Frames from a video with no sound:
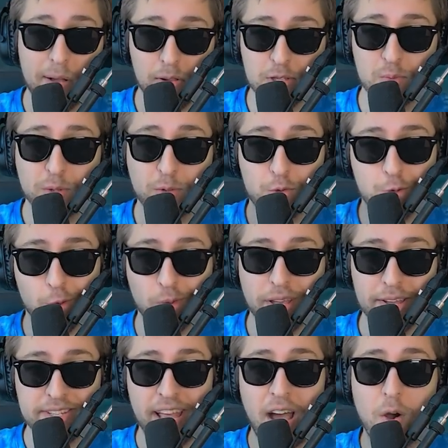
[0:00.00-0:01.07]
also want to show you
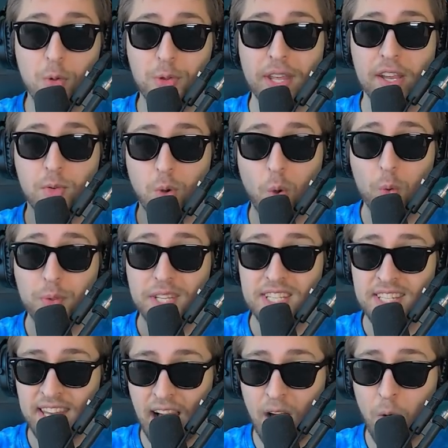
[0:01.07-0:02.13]
guys how they wrote this
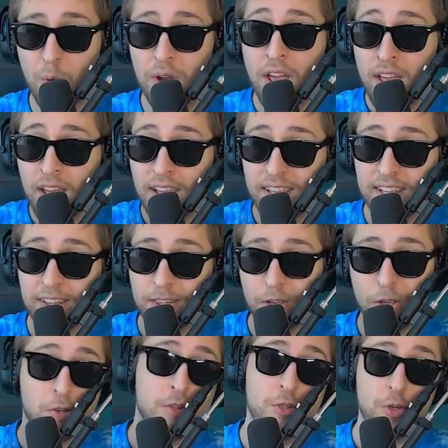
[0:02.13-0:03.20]
down in
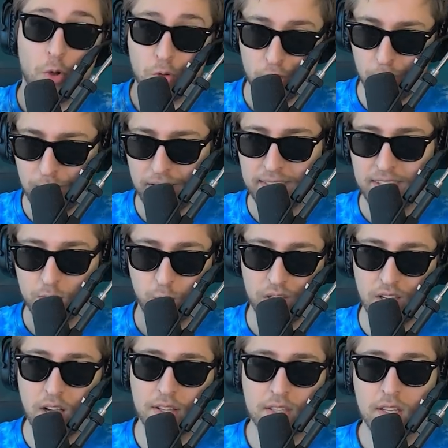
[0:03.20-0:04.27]
the document that we
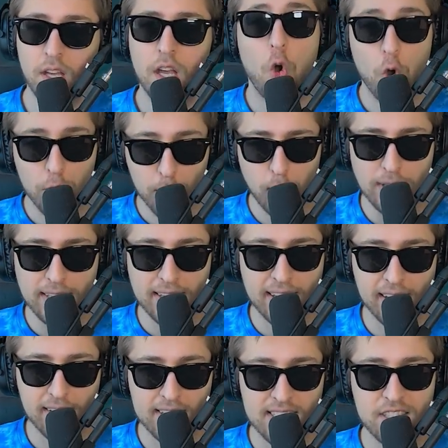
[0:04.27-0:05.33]
got. On
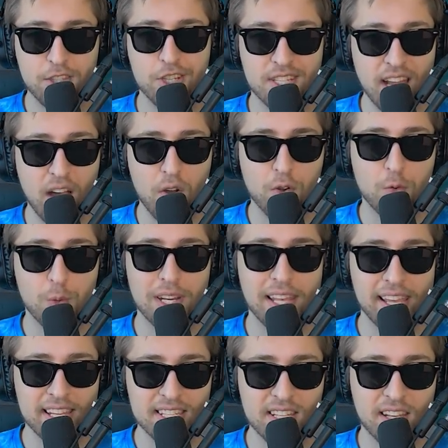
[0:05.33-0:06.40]
multi-kills, the sound will
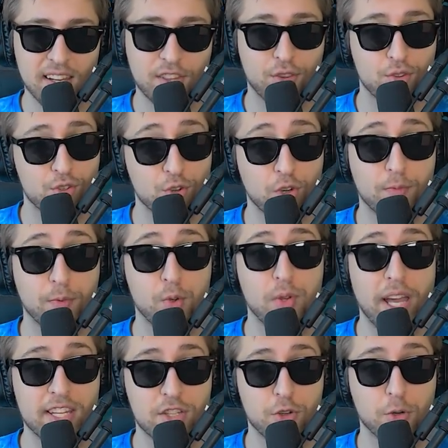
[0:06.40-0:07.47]
escalate to serve you
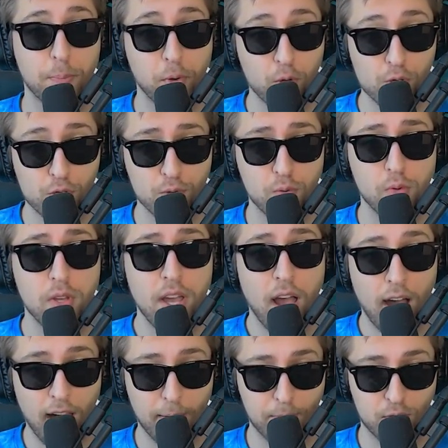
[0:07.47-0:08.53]
as your personal
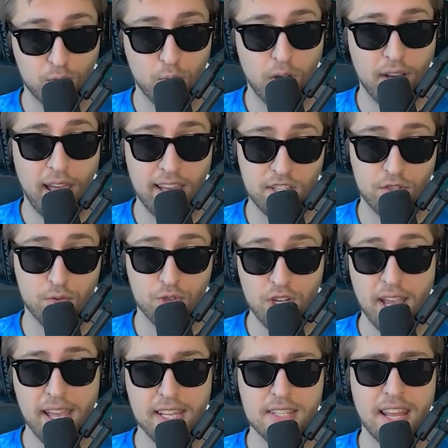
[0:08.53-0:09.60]
hype squad as you chase